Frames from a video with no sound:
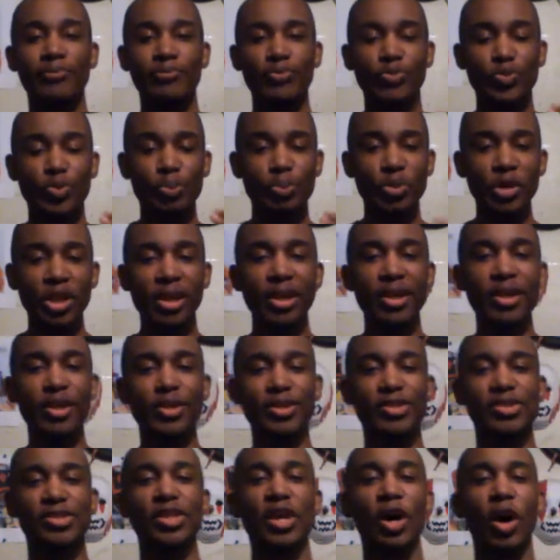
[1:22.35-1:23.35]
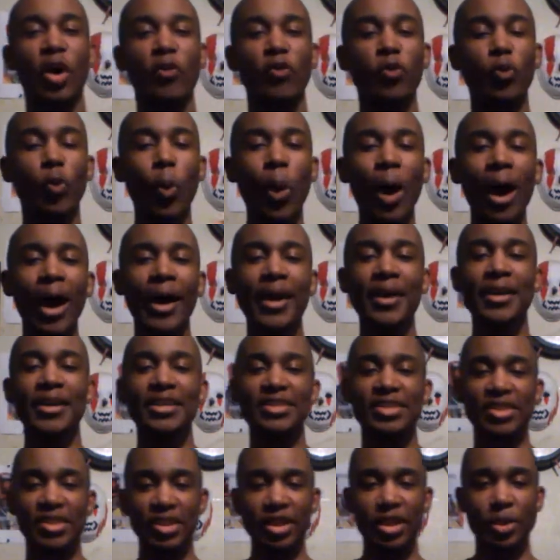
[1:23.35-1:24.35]
being yourself, why
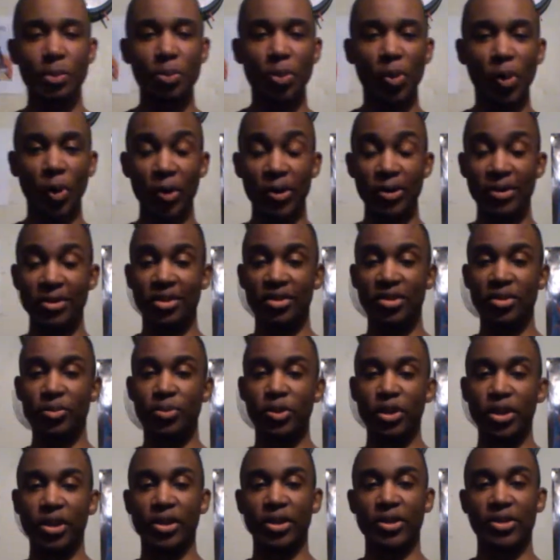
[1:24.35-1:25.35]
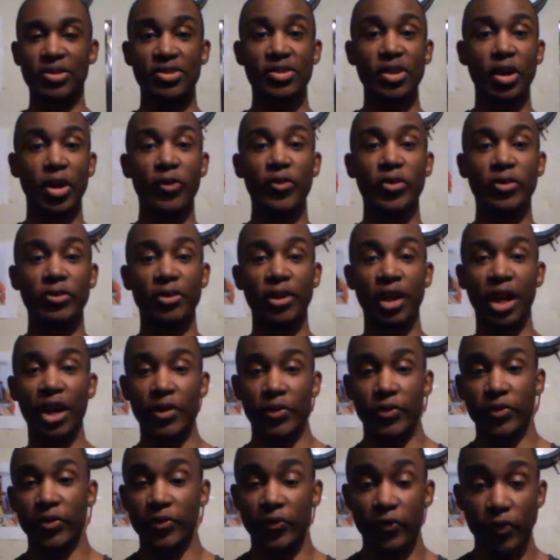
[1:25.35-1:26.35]
is it important to be yourself in life?
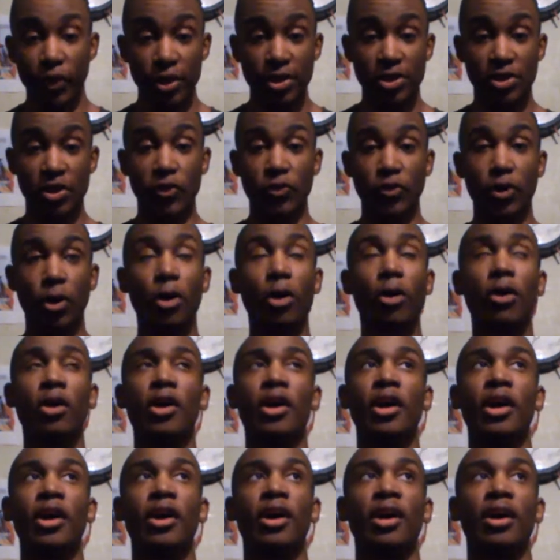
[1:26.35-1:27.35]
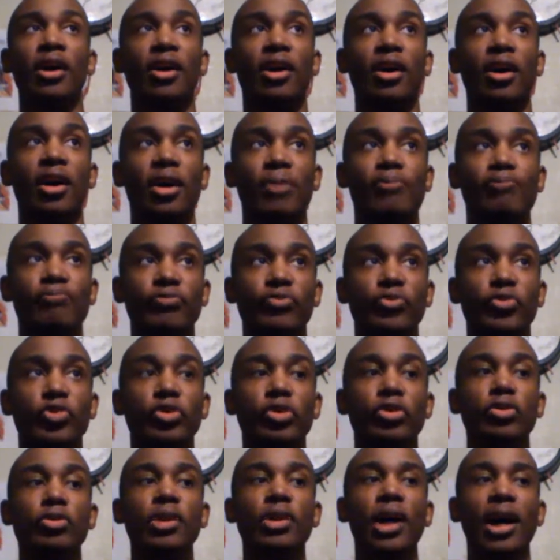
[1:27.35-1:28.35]
First of all,
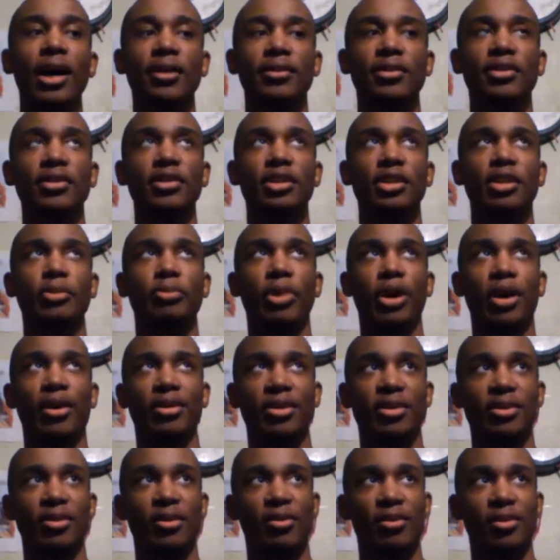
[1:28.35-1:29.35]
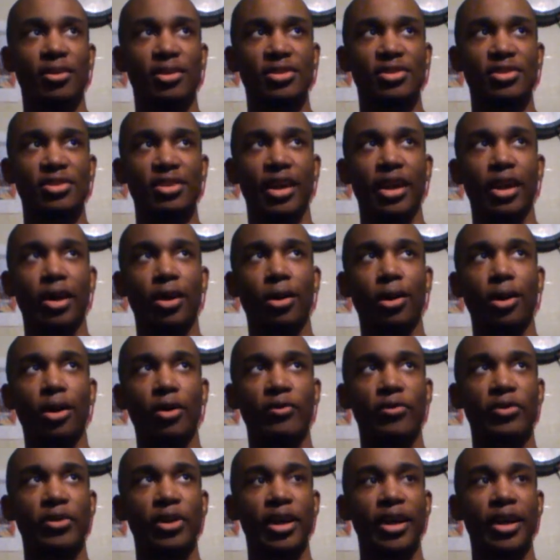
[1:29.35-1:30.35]
you got to think about it on a scale of,
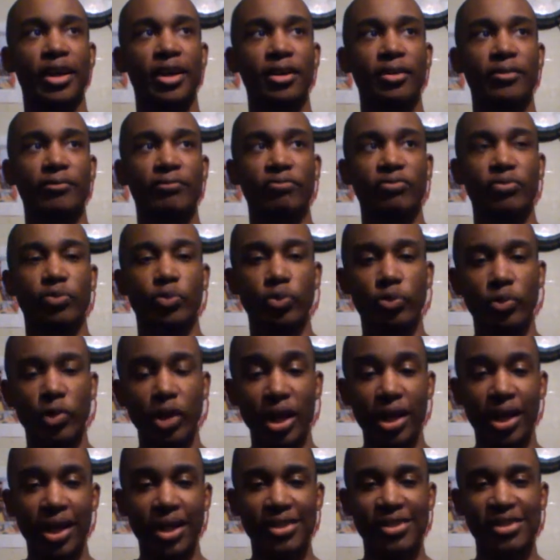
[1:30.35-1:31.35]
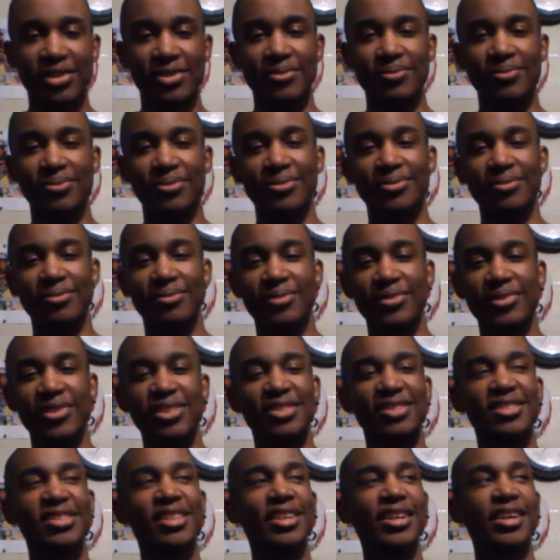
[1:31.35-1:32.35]
like, I guess
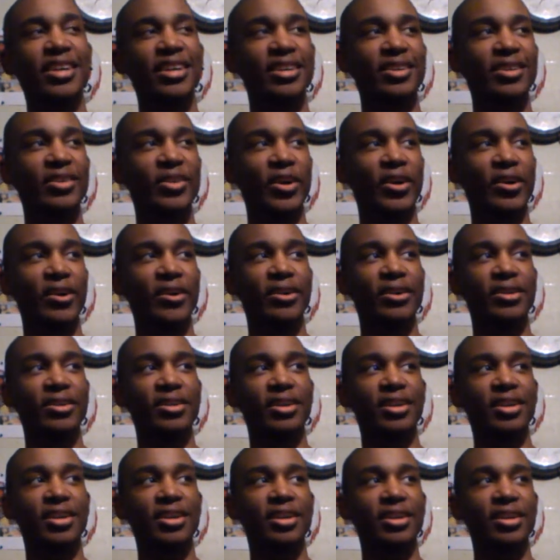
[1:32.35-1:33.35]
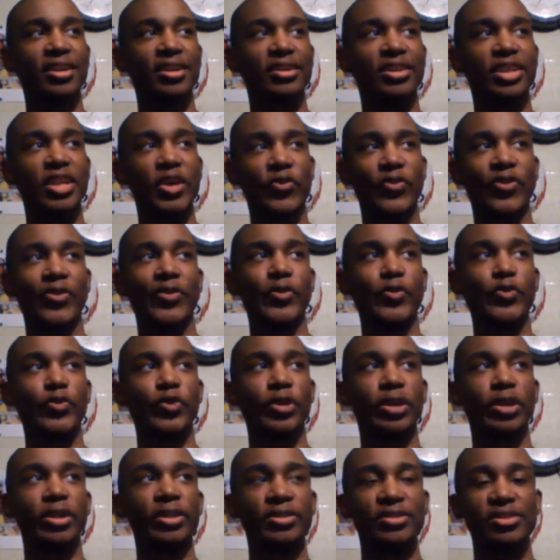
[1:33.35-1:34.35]
seeing it on a different
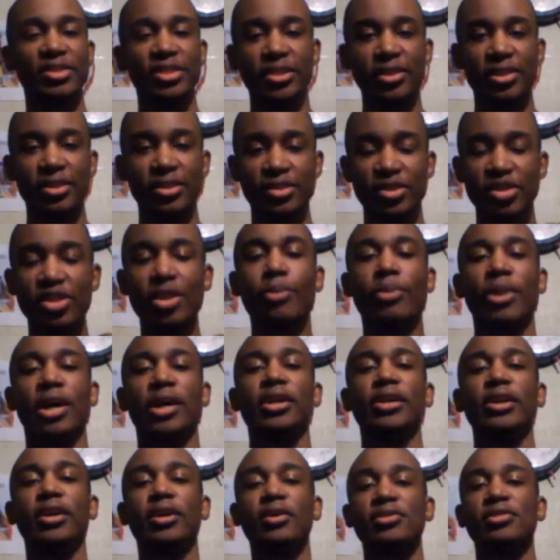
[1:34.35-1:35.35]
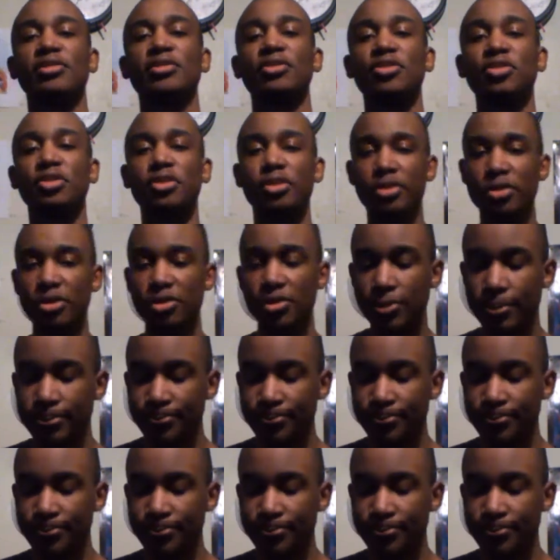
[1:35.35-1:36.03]
front, seeing it in somebody else's shoes.